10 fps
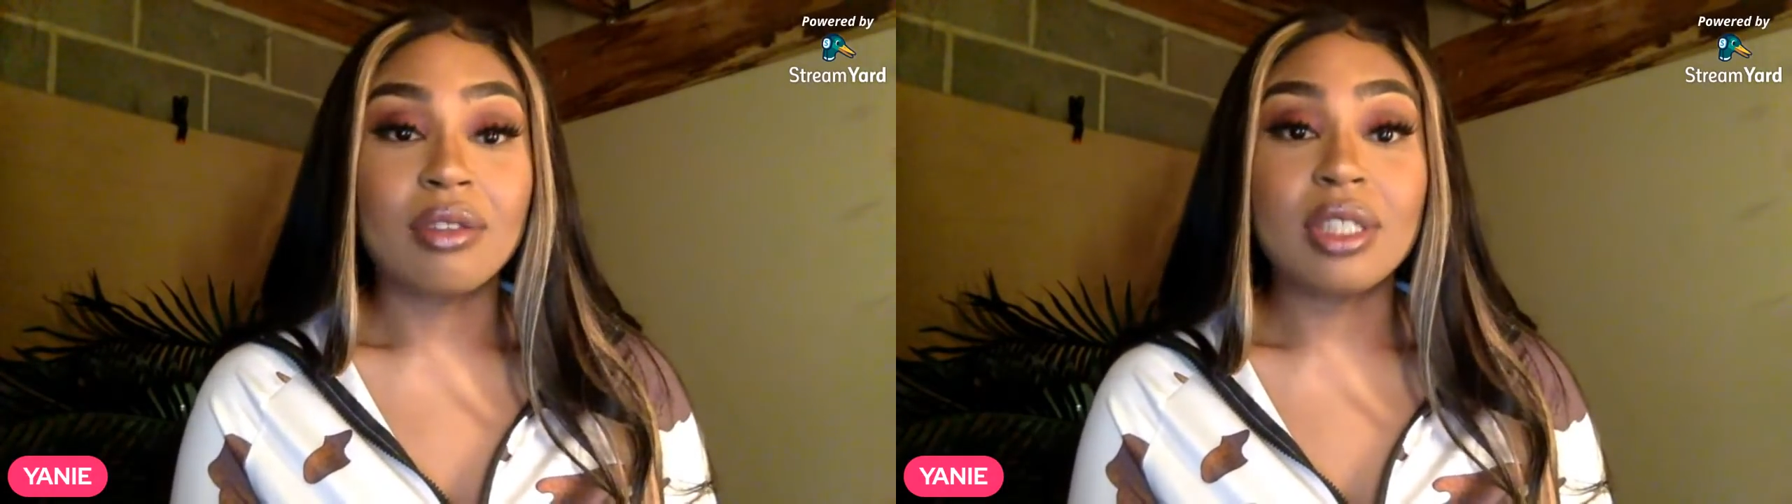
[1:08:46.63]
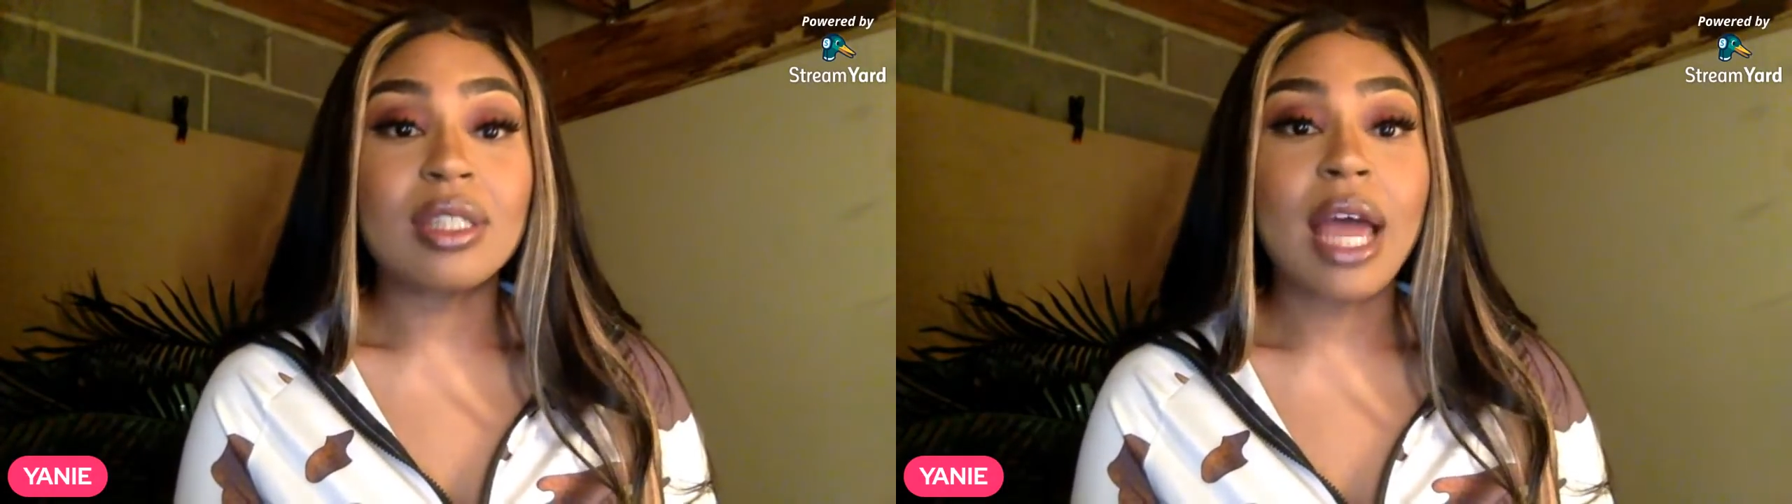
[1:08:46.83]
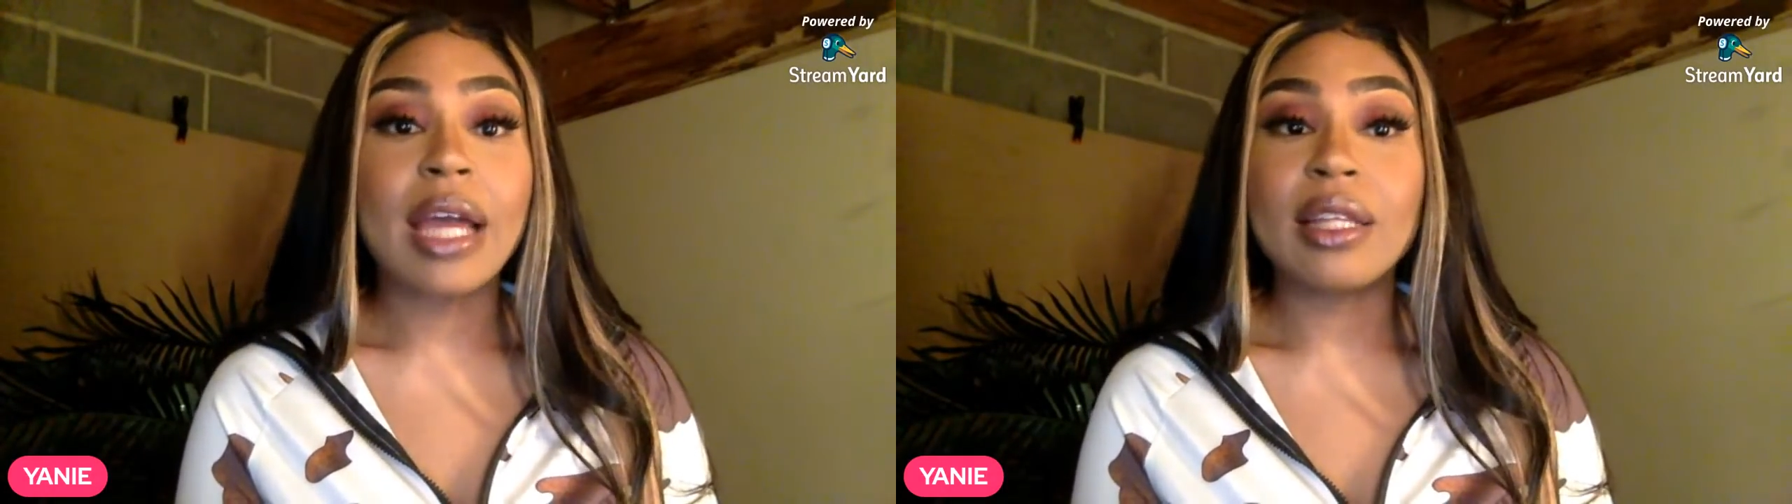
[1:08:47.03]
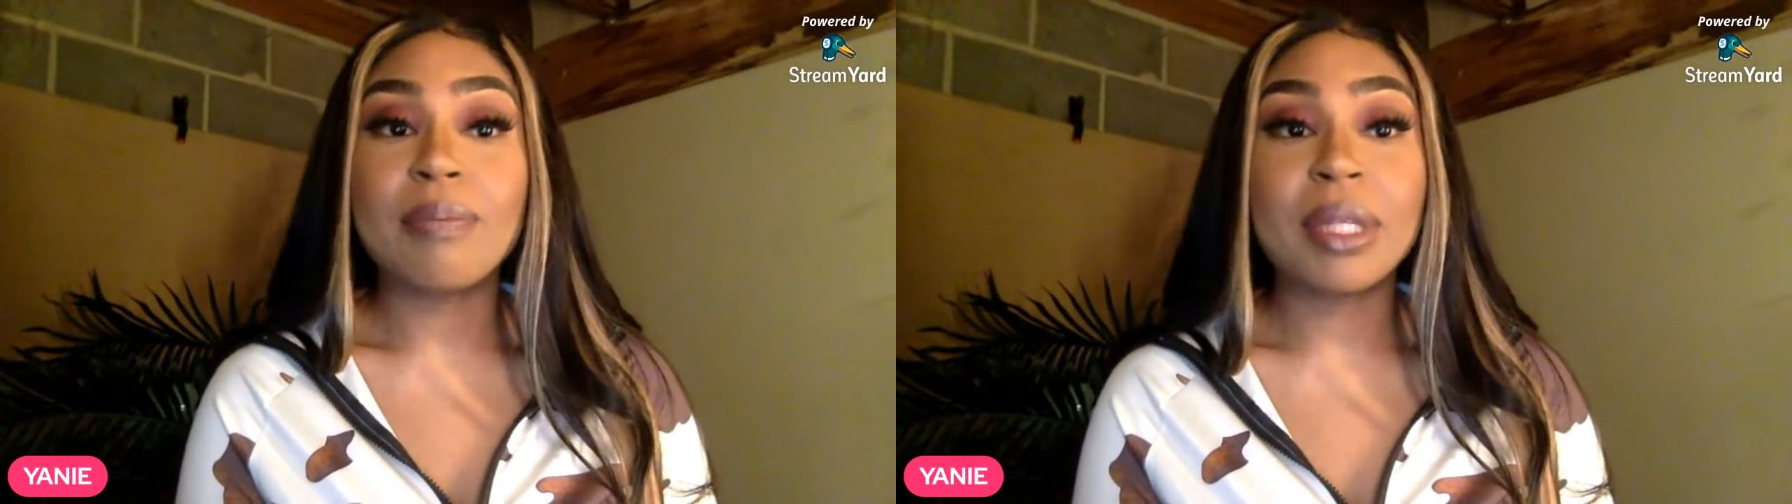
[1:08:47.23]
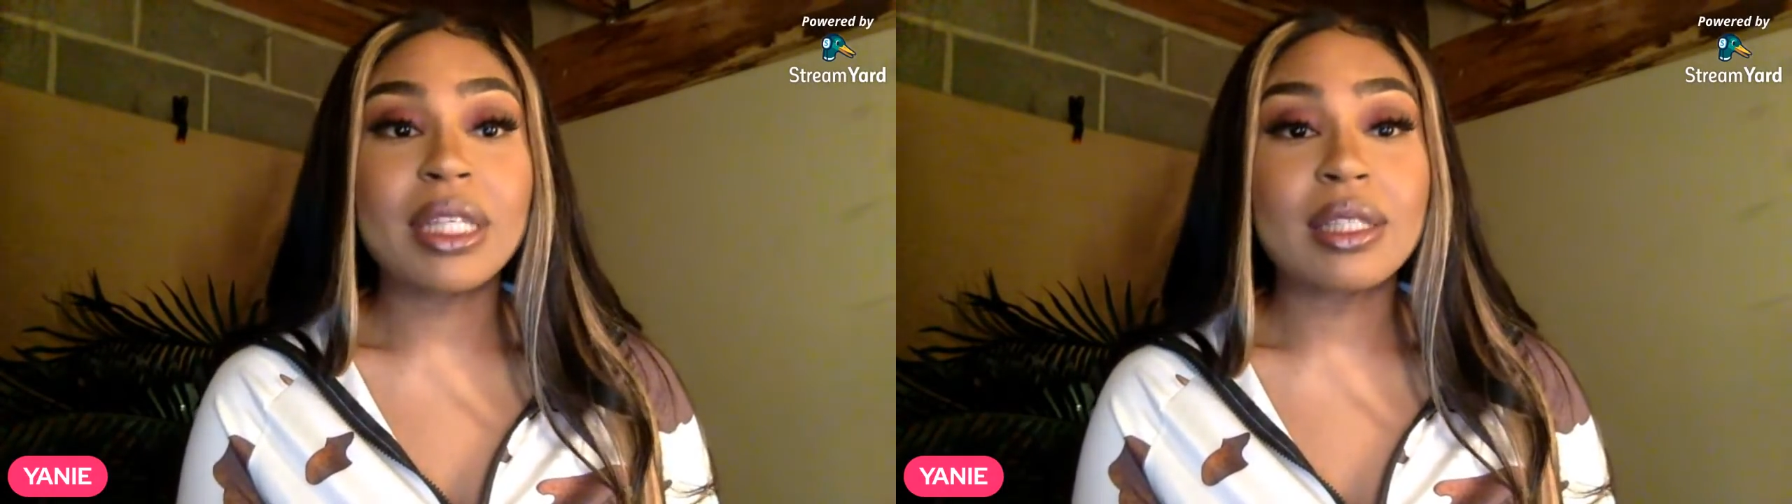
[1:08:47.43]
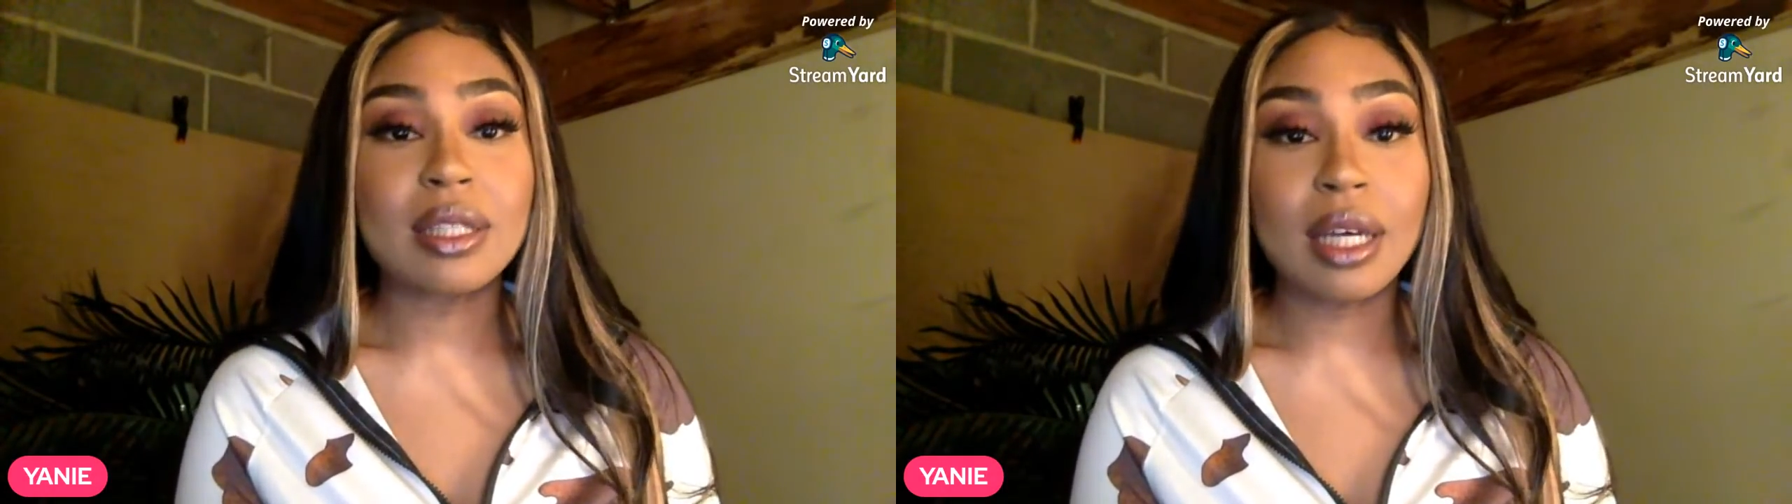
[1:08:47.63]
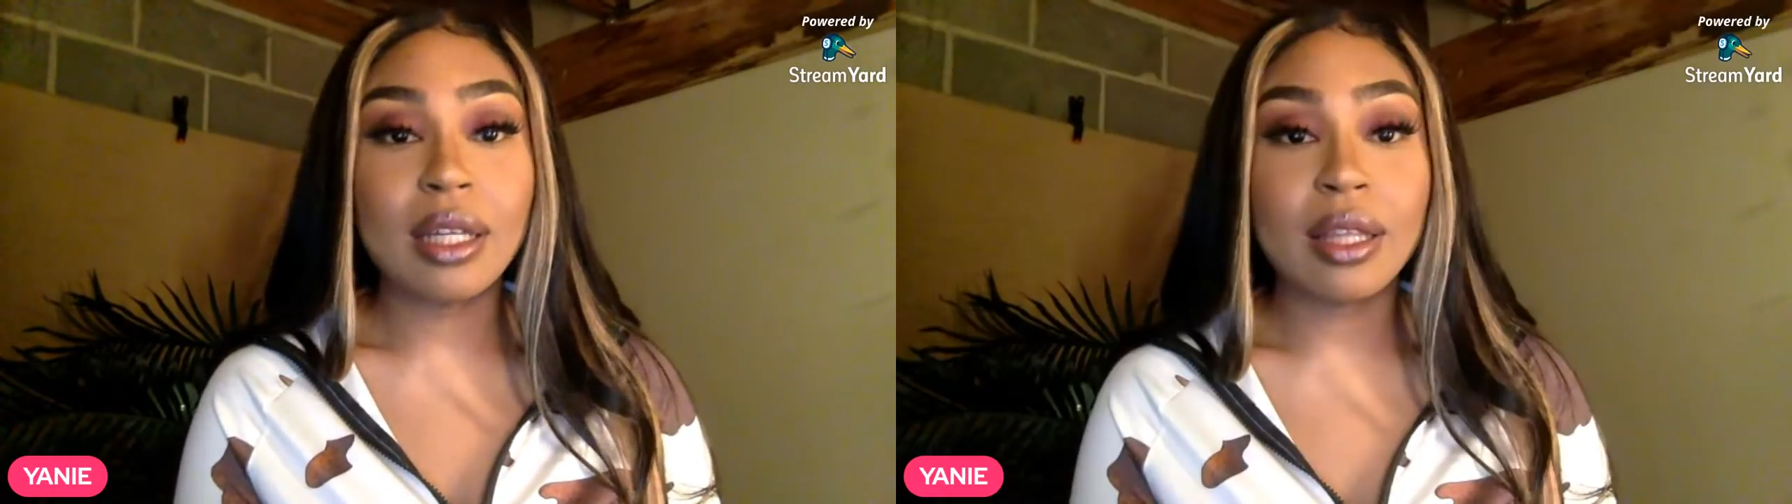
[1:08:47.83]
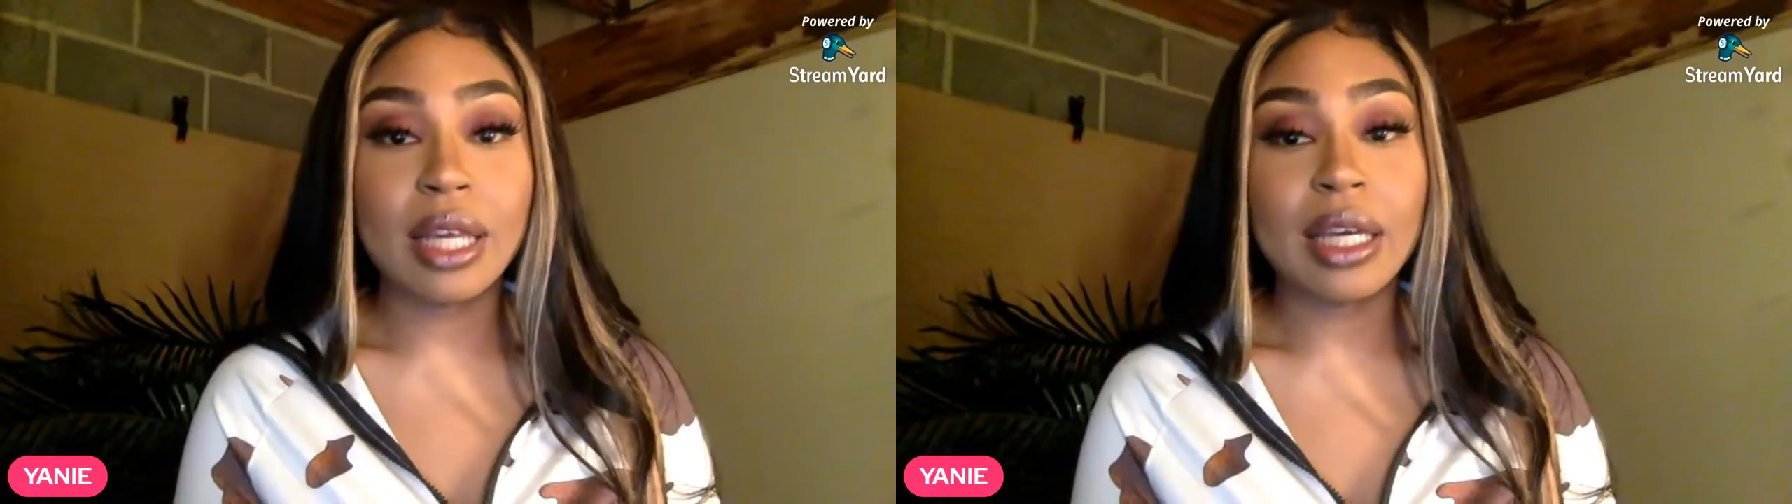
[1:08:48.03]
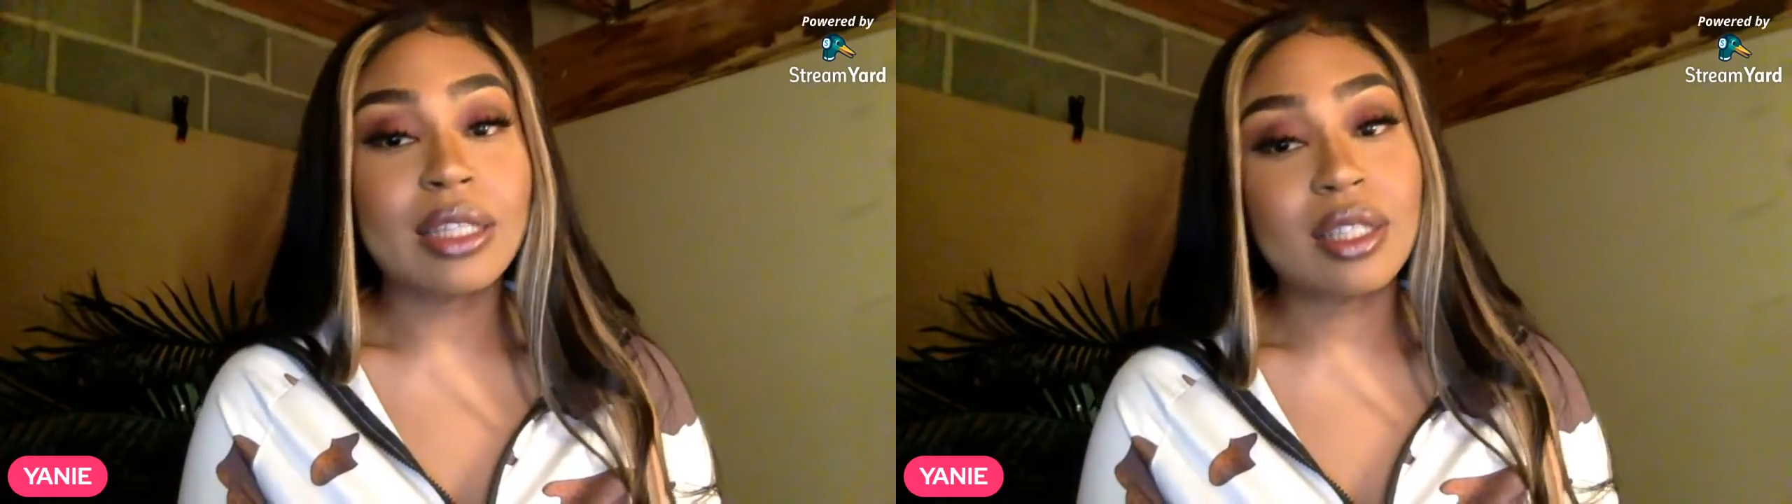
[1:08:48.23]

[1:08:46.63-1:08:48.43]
Just like, but this is the other thing.